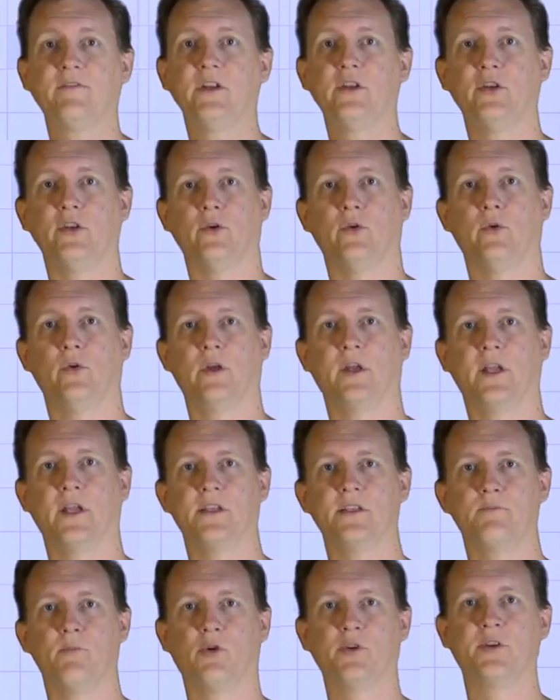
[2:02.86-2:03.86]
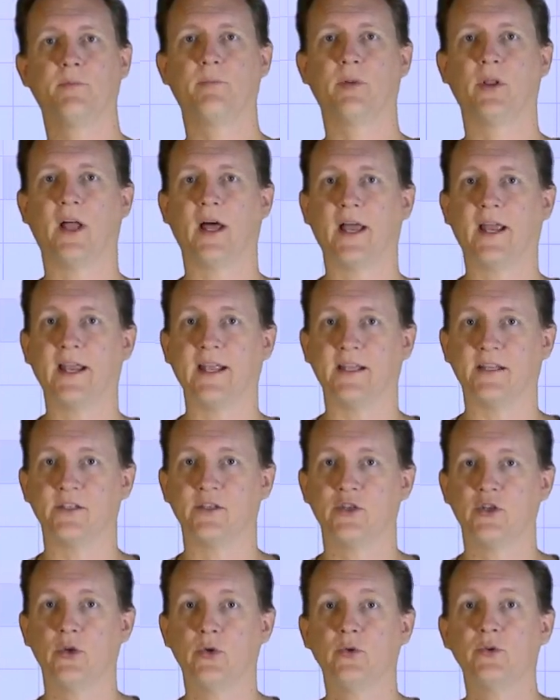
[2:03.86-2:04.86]
have to do is multiply
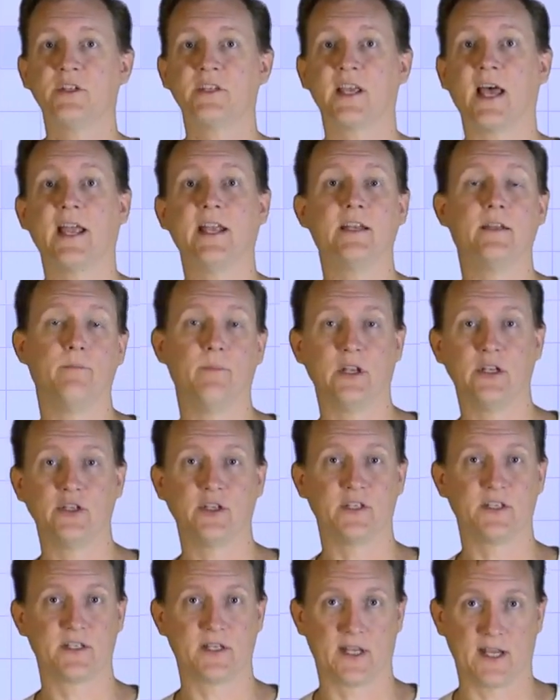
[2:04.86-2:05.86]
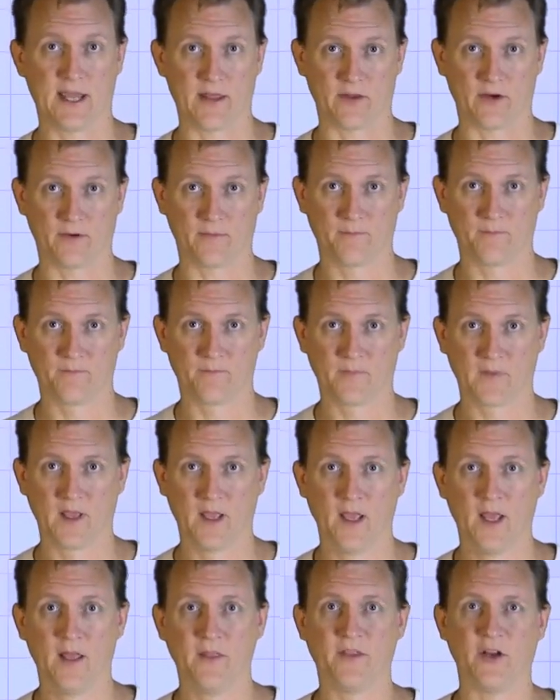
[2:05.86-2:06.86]
its two side dimensions together.
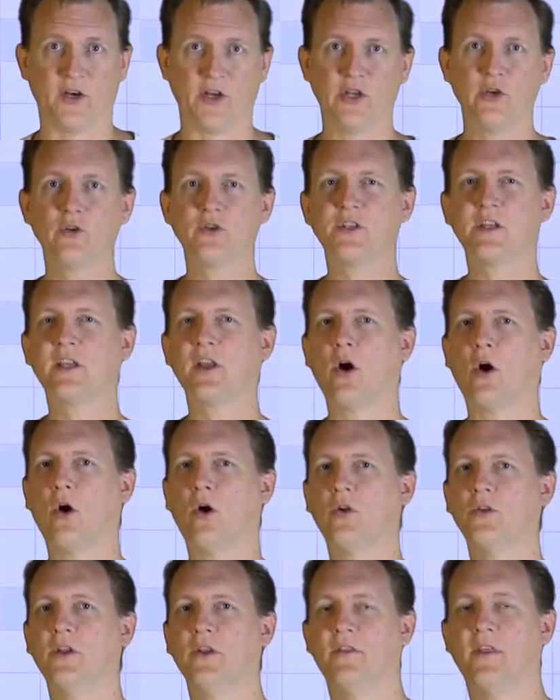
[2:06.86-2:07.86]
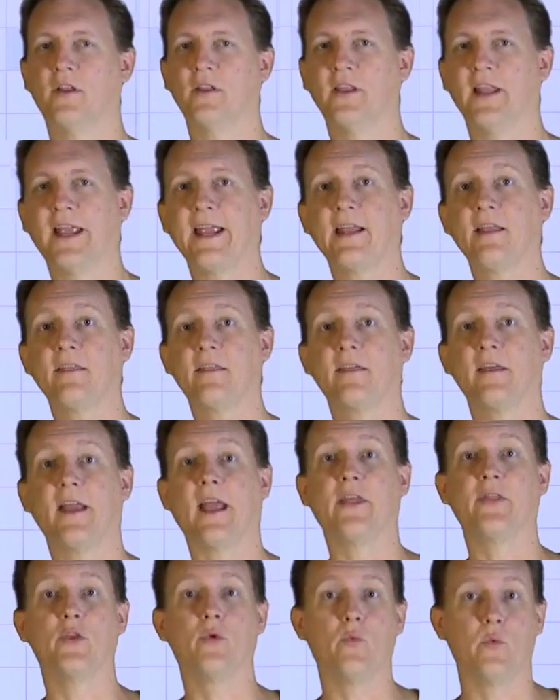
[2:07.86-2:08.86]
They're usually called the length
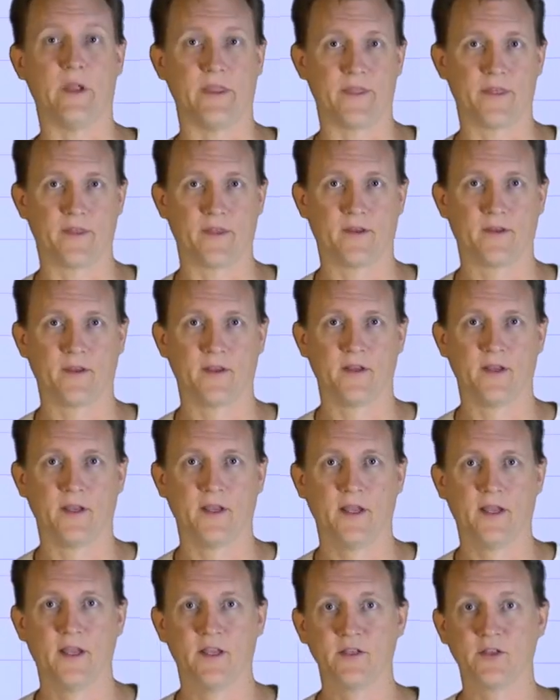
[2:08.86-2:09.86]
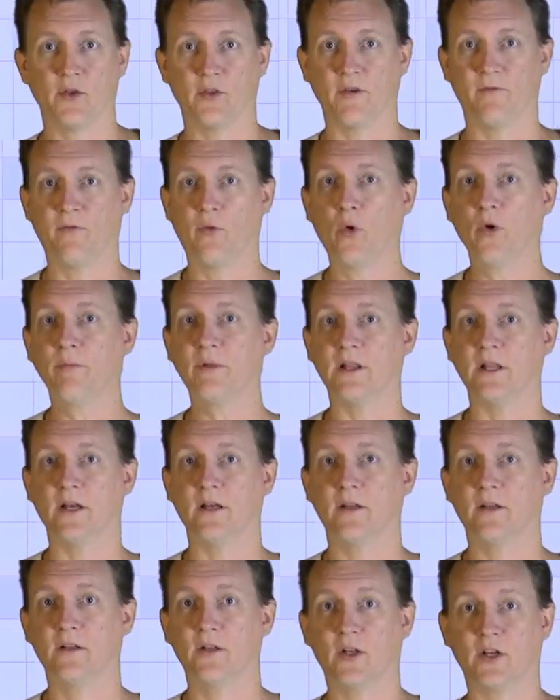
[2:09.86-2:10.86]
and the width. So the
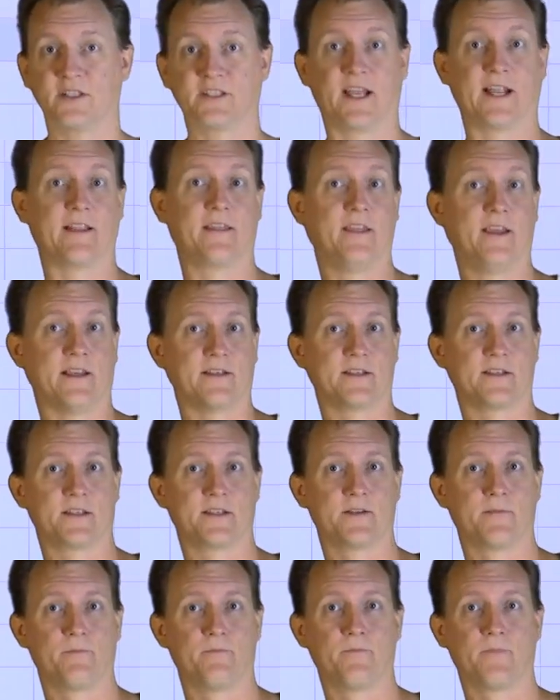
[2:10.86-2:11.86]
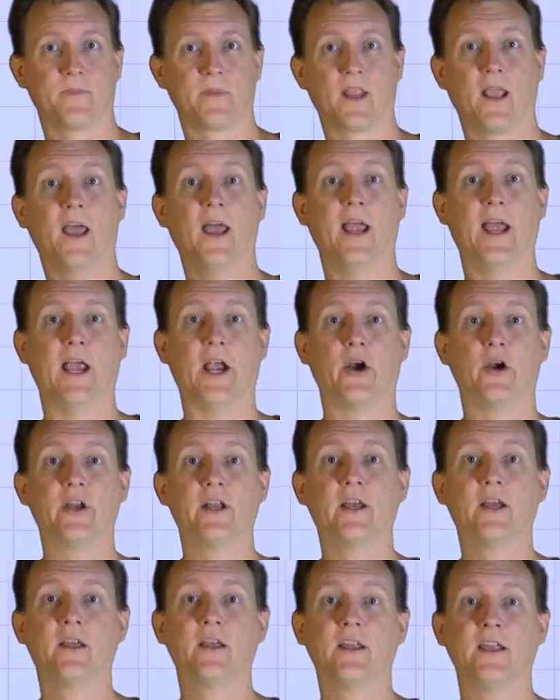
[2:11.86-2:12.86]
formula looks like this.
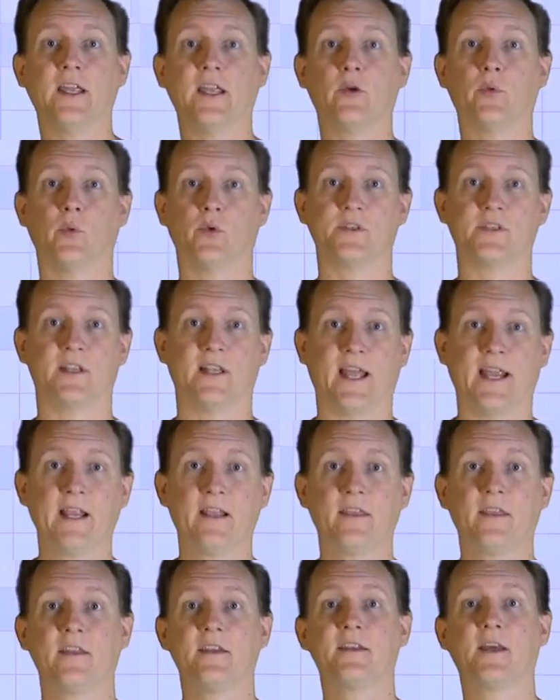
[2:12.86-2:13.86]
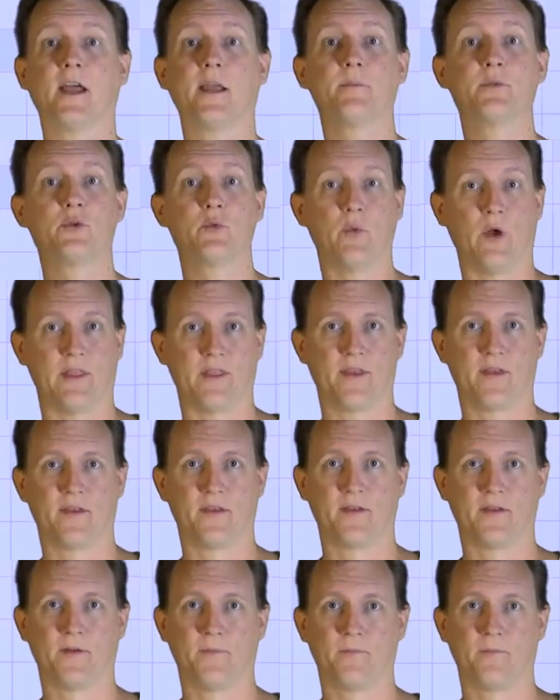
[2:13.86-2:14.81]
Area equals length times width.